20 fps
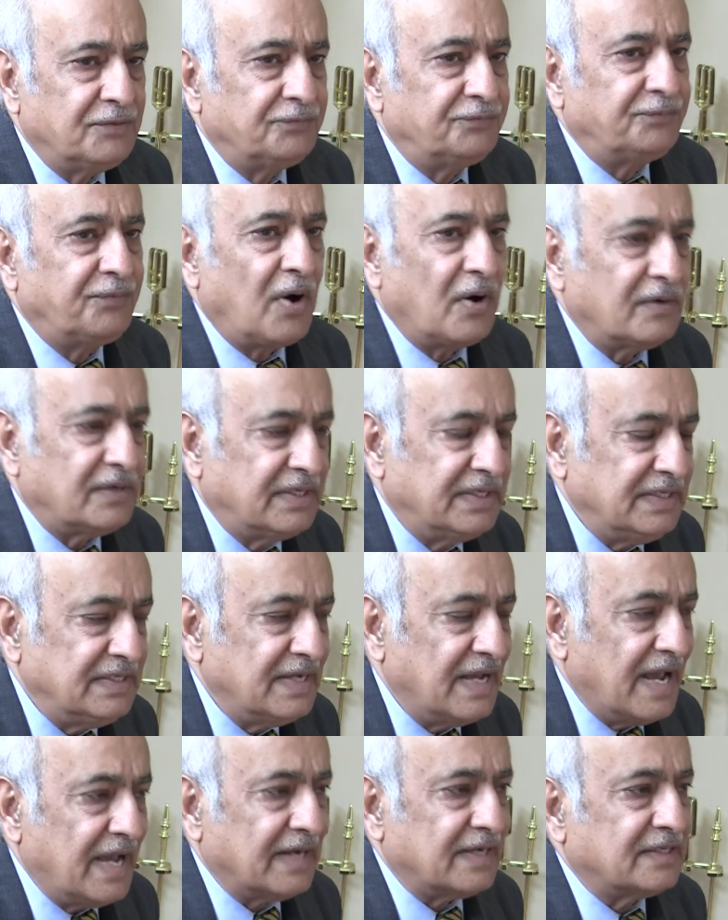to
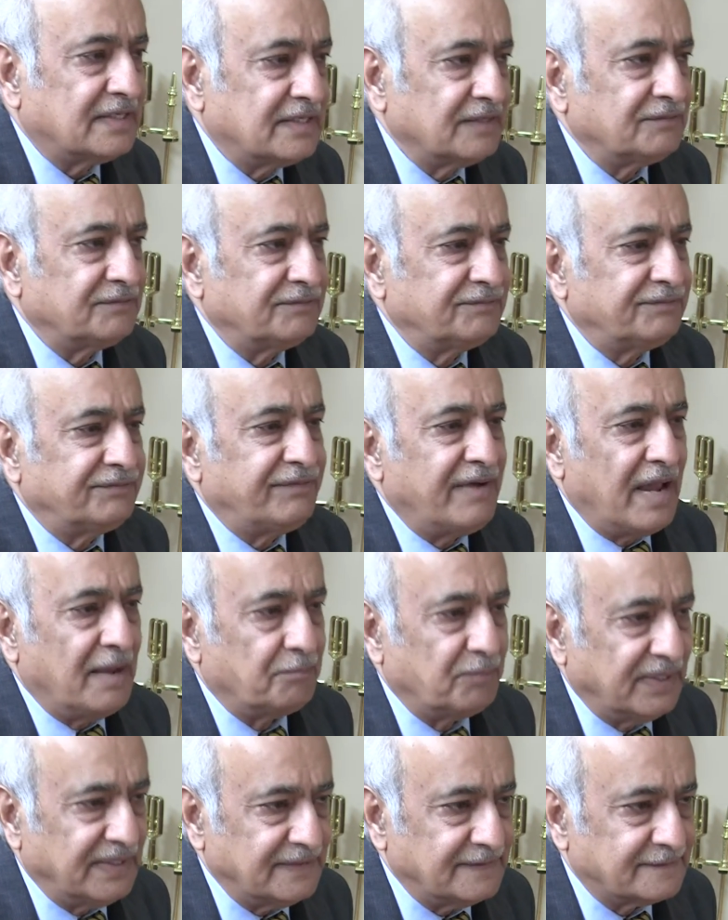40 active
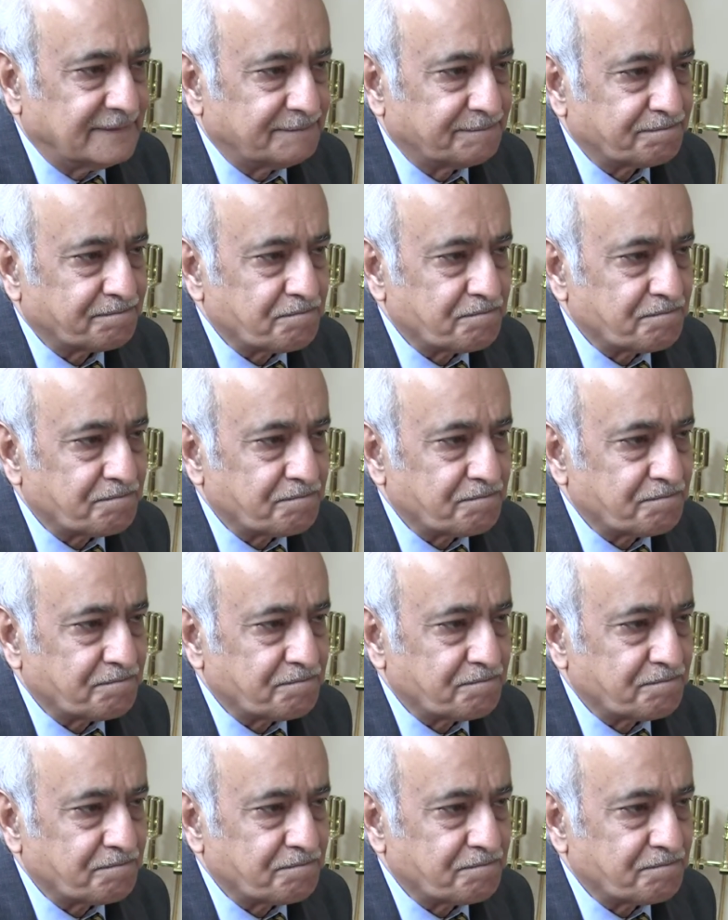families.